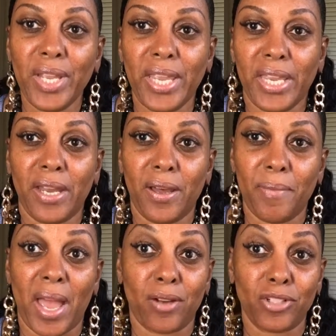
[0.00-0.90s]
and
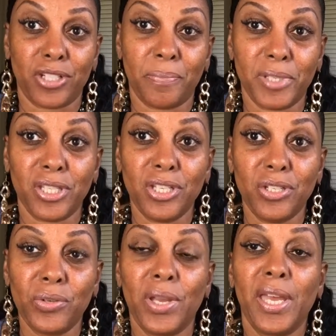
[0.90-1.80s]
I'll ship it to
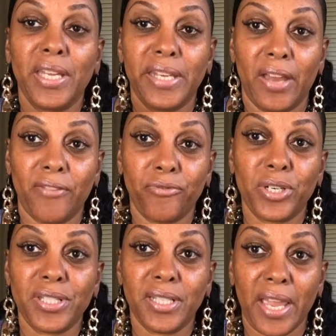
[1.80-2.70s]
you. Now, for
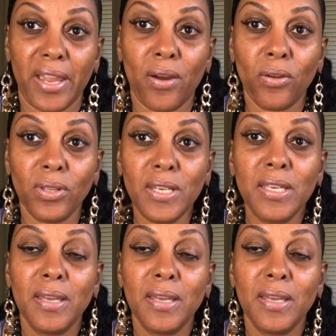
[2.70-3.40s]
today only,